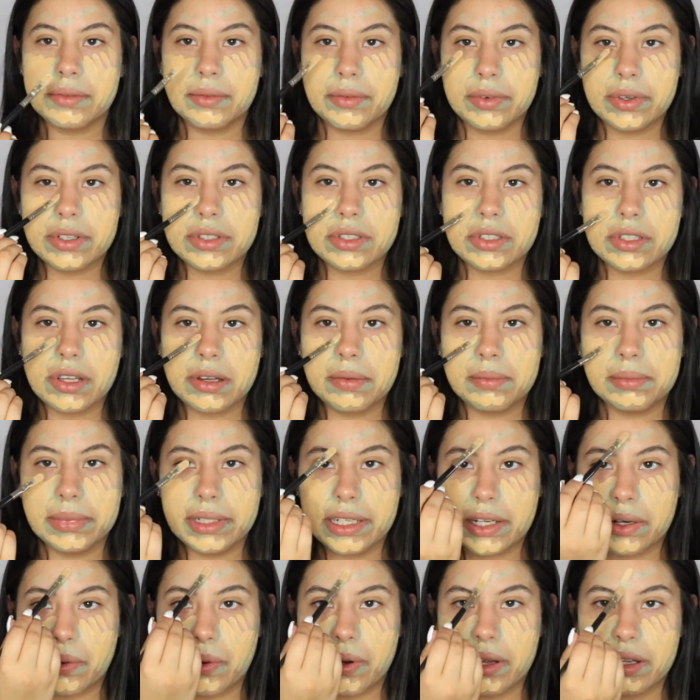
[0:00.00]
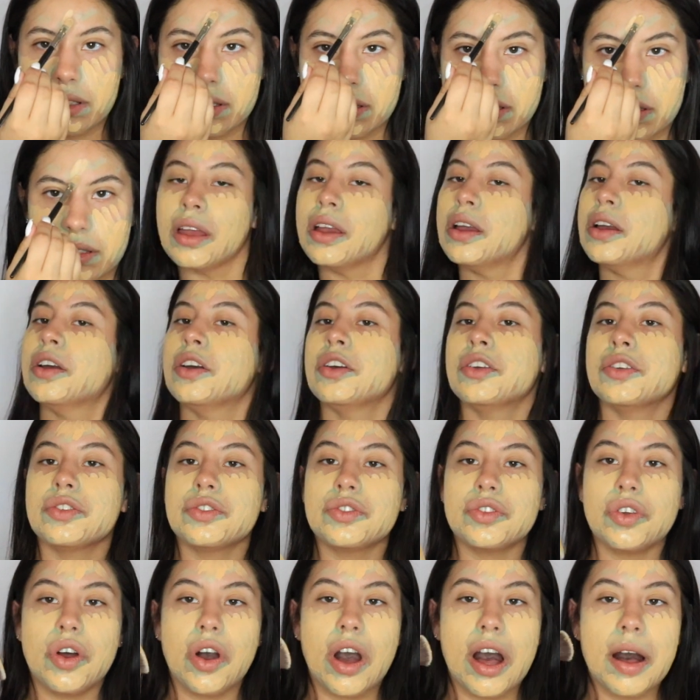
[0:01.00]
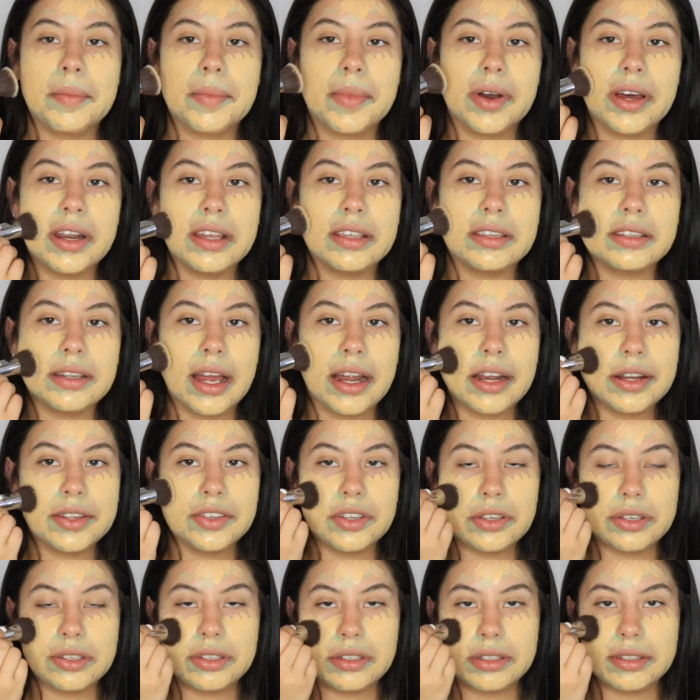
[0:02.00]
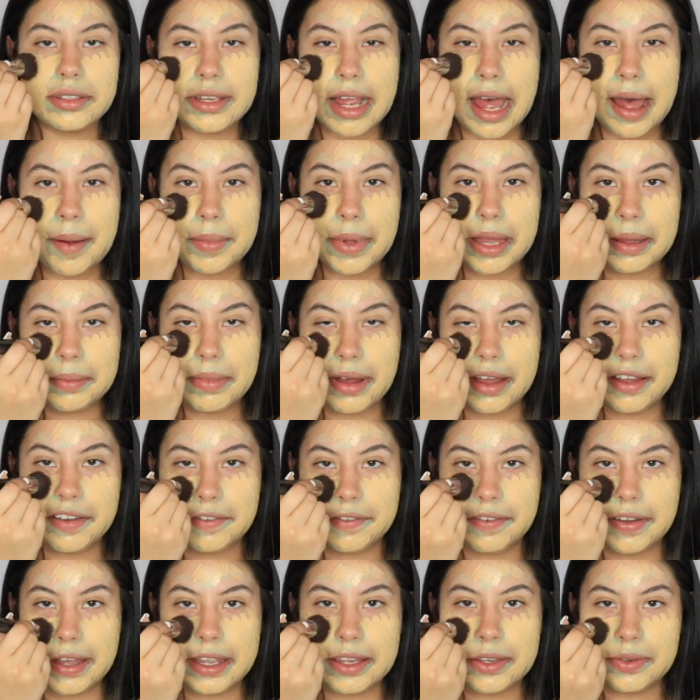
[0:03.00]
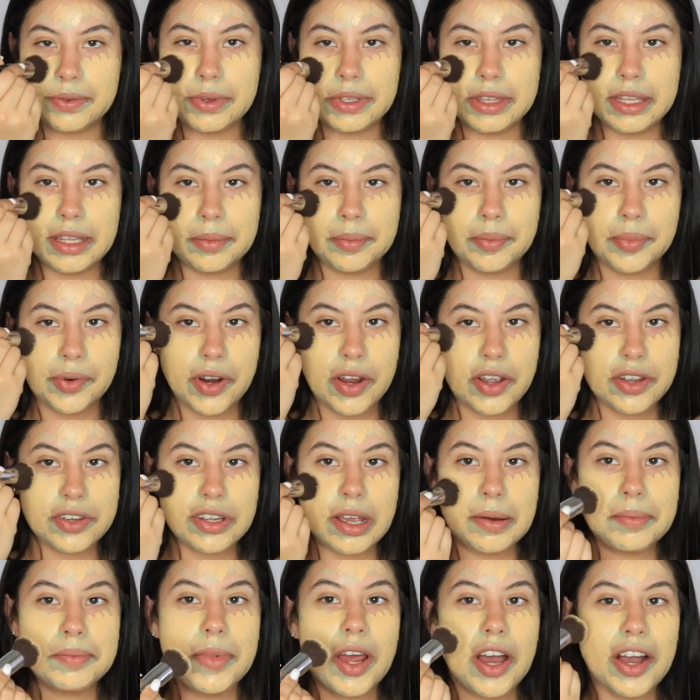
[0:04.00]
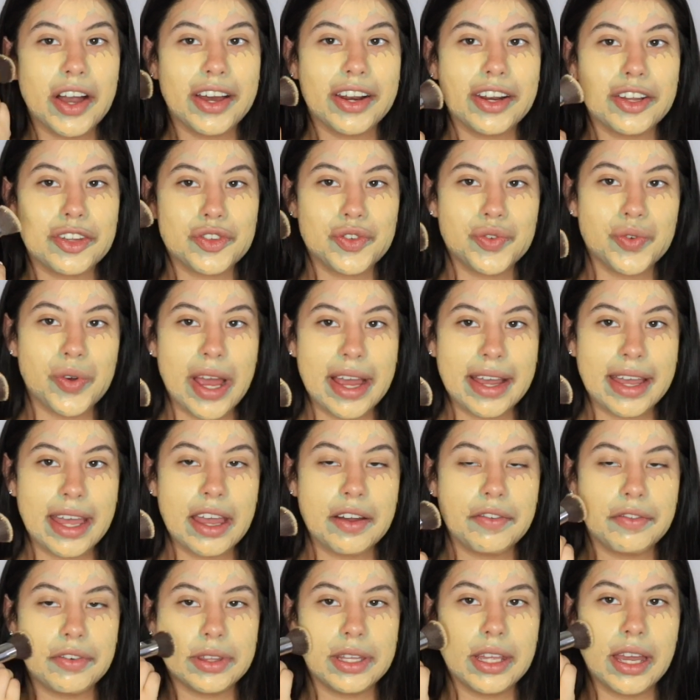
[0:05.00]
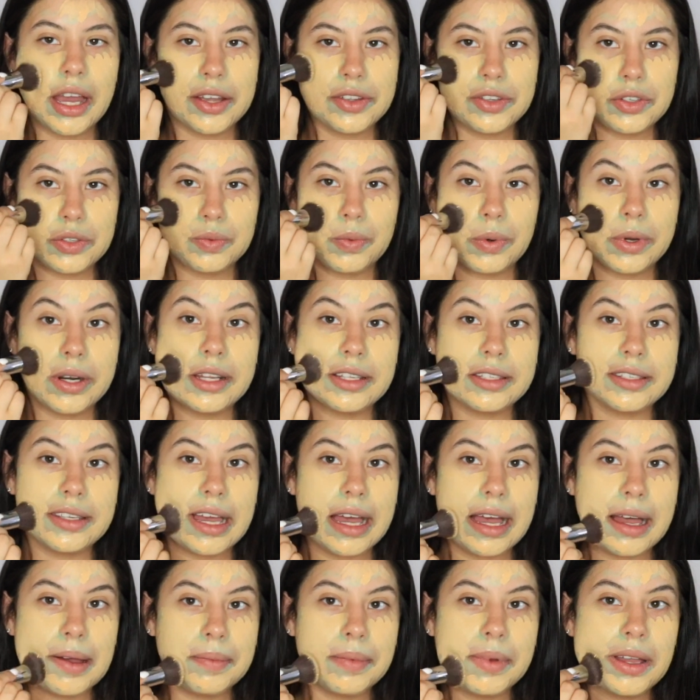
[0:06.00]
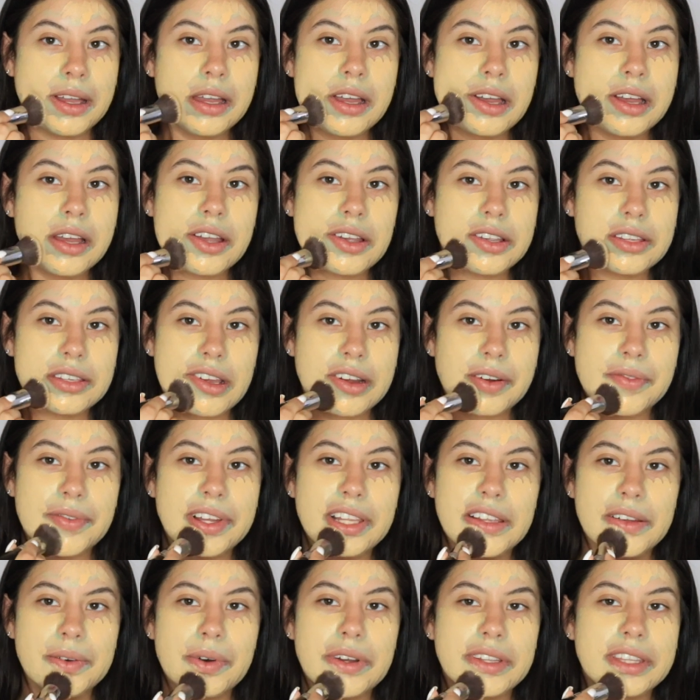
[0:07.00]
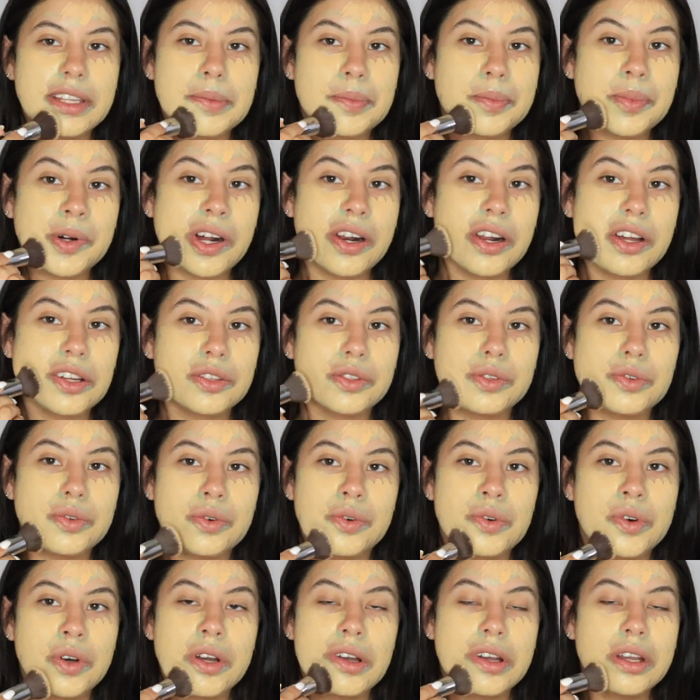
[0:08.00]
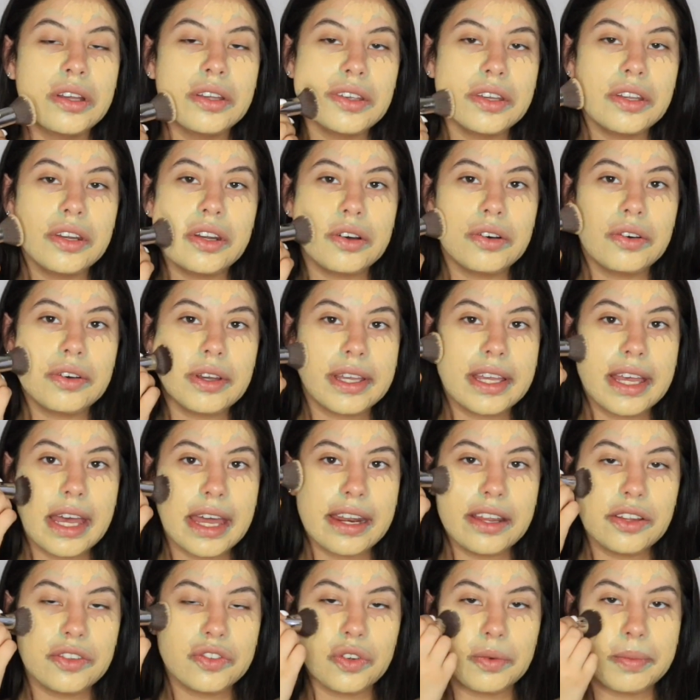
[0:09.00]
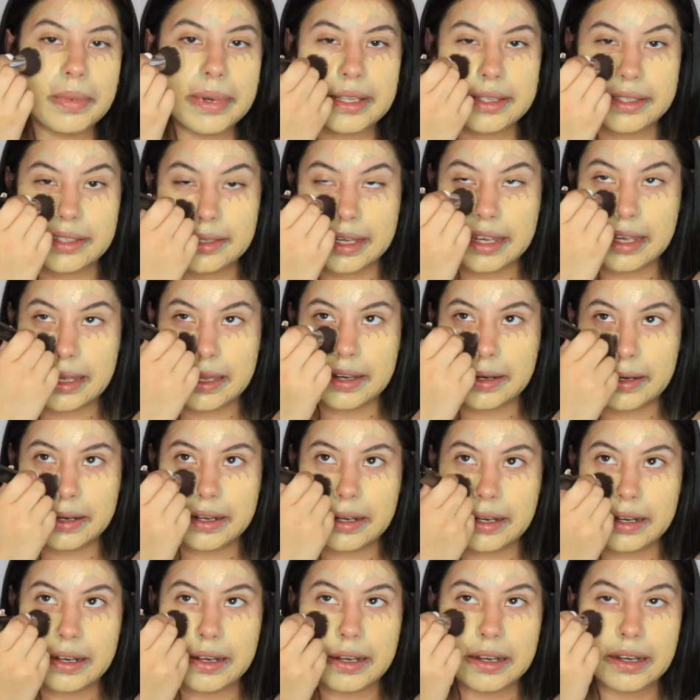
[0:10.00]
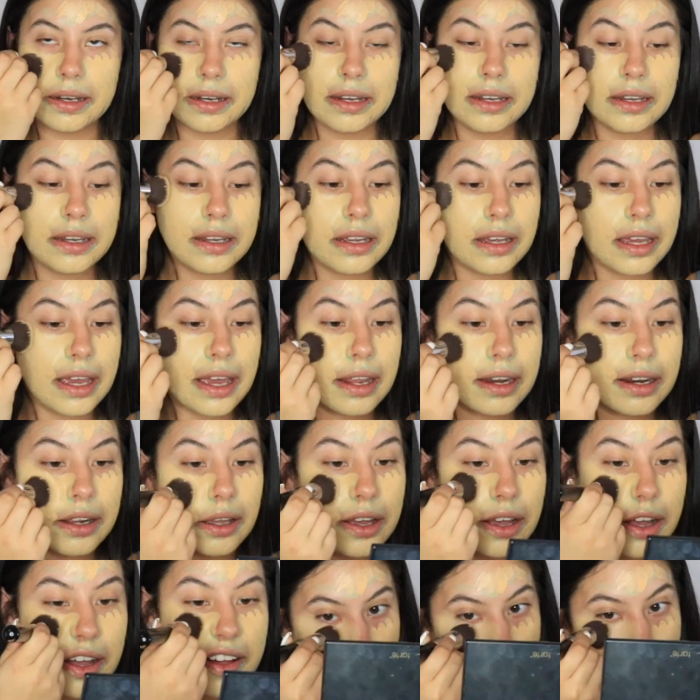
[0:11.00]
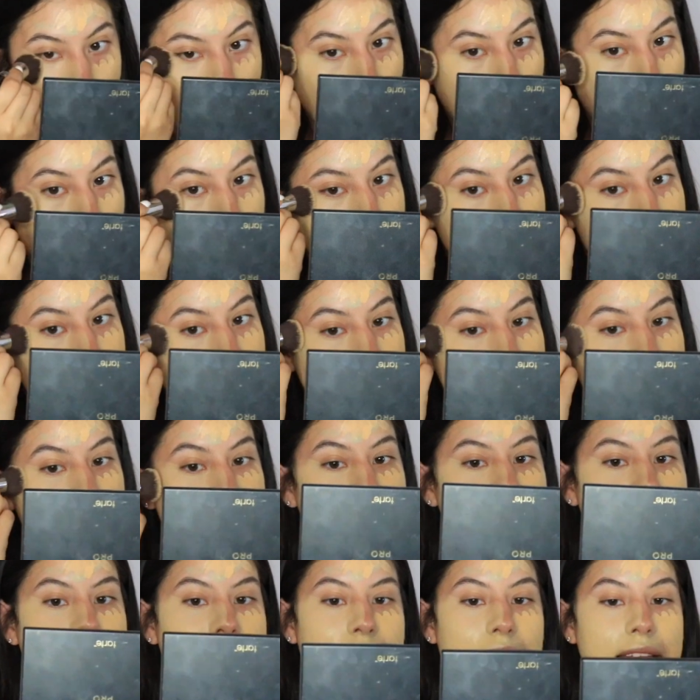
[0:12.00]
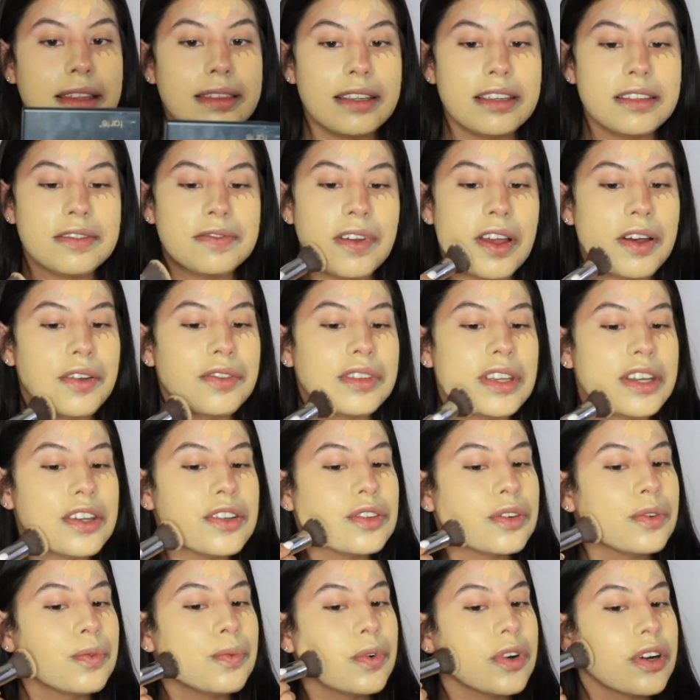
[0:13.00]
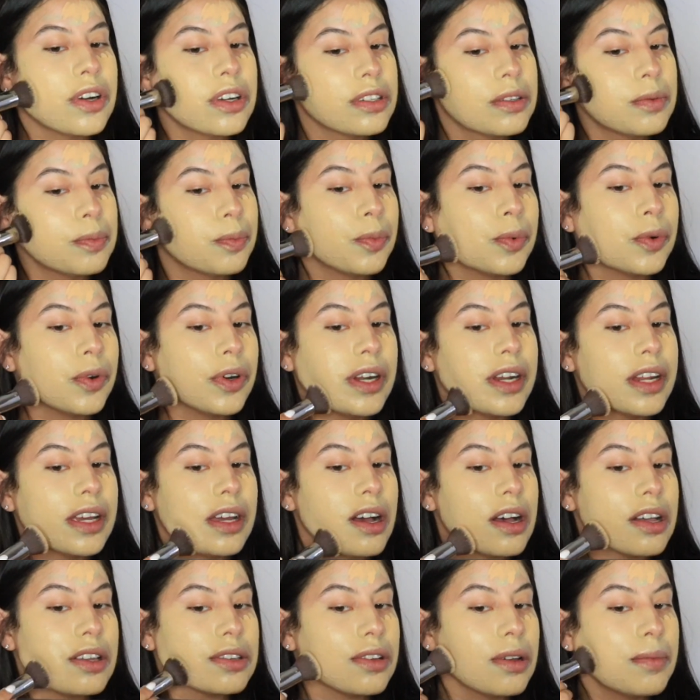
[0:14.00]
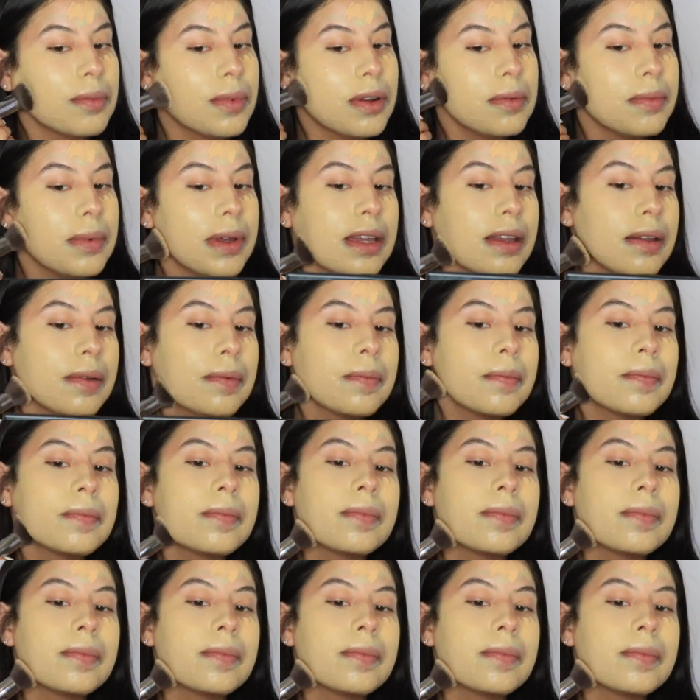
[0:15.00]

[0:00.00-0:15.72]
with some liquids so I'm gonna start just tapping my face with the brush I'm not gonna drag everything I just want to tap because I really want the product to you know get into my skin and cut the thing is that this foundation works pretty awesome on me